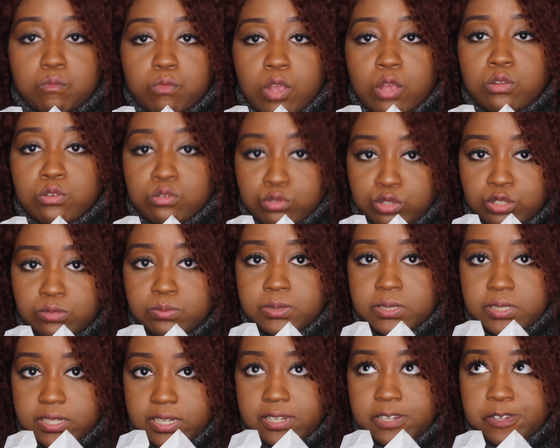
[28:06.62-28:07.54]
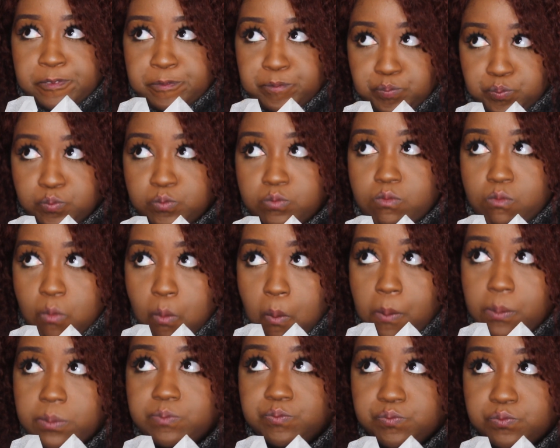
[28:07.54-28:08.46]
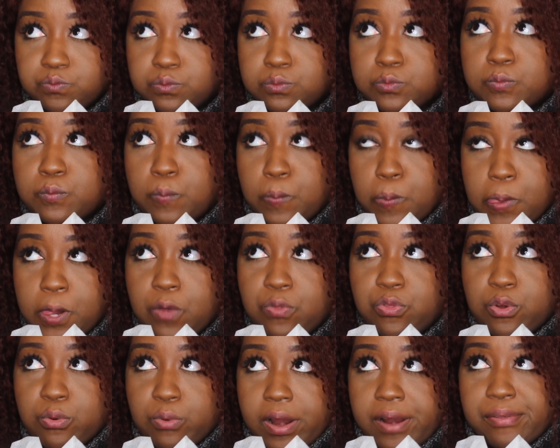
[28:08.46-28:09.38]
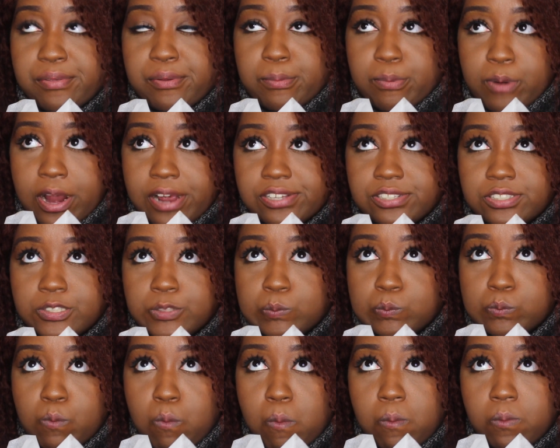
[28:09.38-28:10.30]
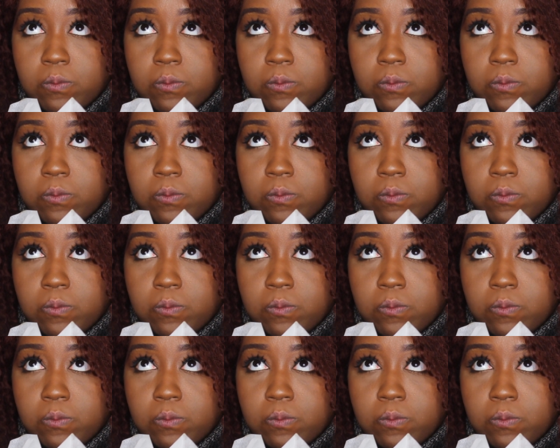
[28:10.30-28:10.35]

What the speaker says: you should be getting the regular pricing.